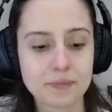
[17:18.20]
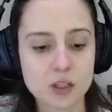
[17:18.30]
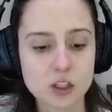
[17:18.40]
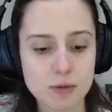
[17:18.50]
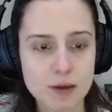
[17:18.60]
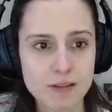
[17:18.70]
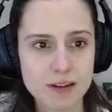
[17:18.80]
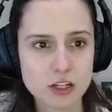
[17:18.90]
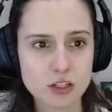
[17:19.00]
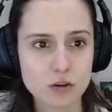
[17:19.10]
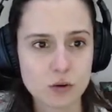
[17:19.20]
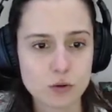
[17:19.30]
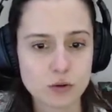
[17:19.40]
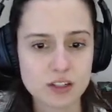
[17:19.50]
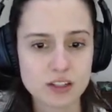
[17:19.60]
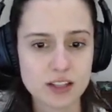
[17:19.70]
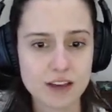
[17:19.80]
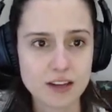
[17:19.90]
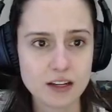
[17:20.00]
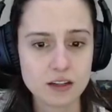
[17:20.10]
So maybe if I just hold seven?